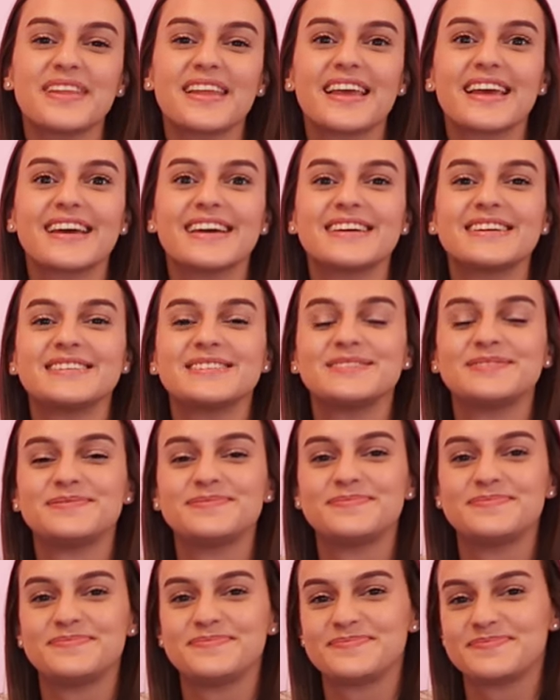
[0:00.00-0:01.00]

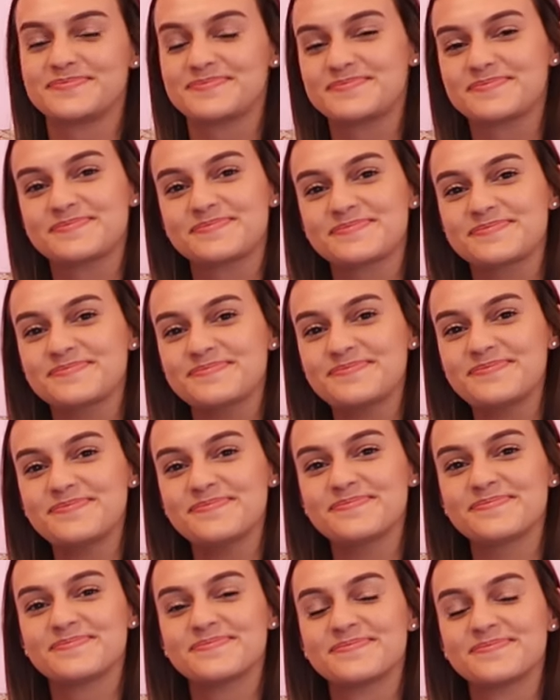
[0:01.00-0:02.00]

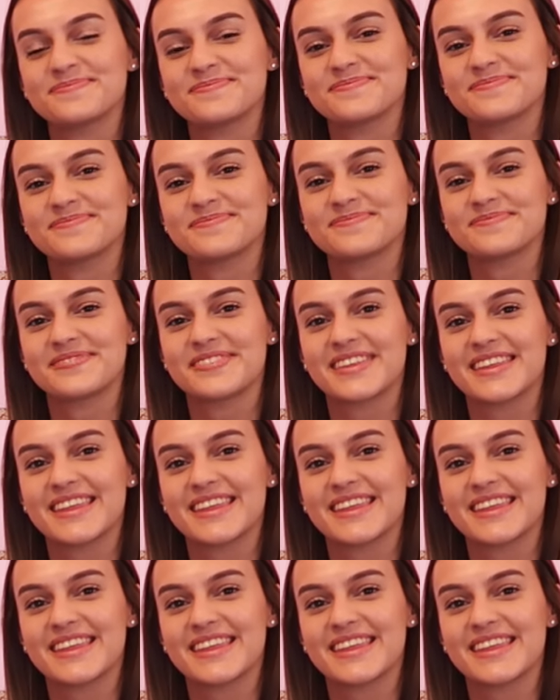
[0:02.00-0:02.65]
No words are spoken by the person on screen.